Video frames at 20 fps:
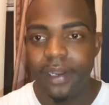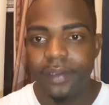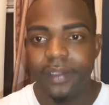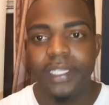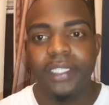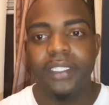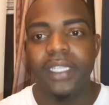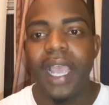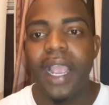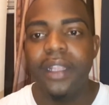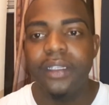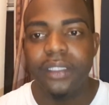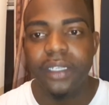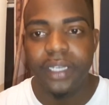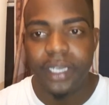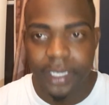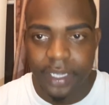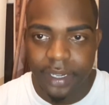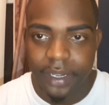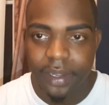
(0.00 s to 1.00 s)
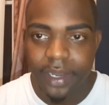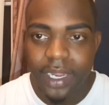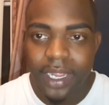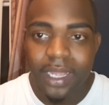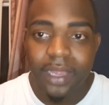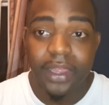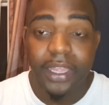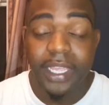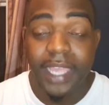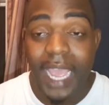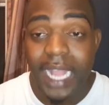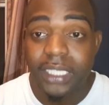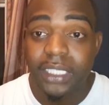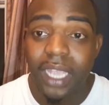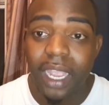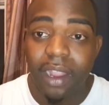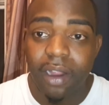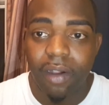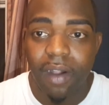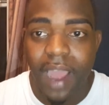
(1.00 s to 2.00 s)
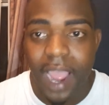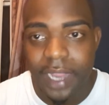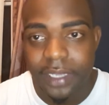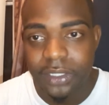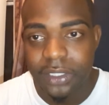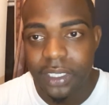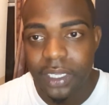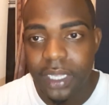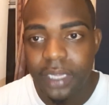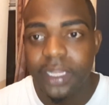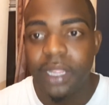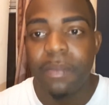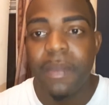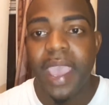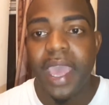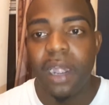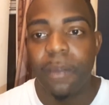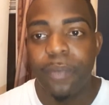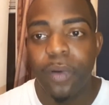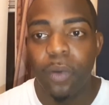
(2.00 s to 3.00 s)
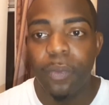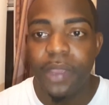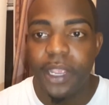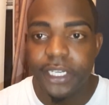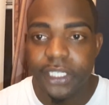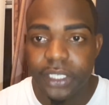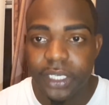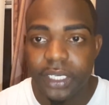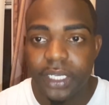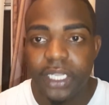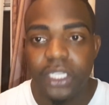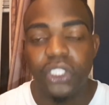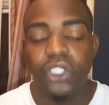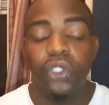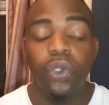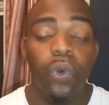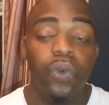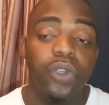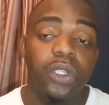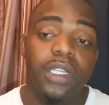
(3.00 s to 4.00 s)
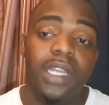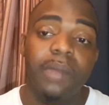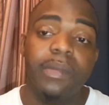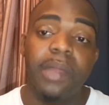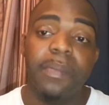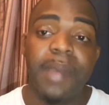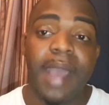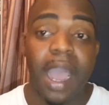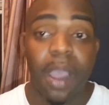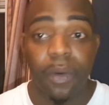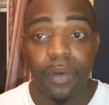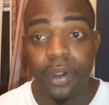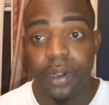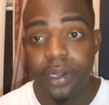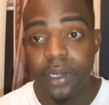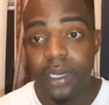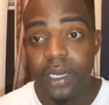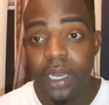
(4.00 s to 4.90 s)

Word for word: The signs are here. The Antichrist, the man of prohibition, is soon to come in power.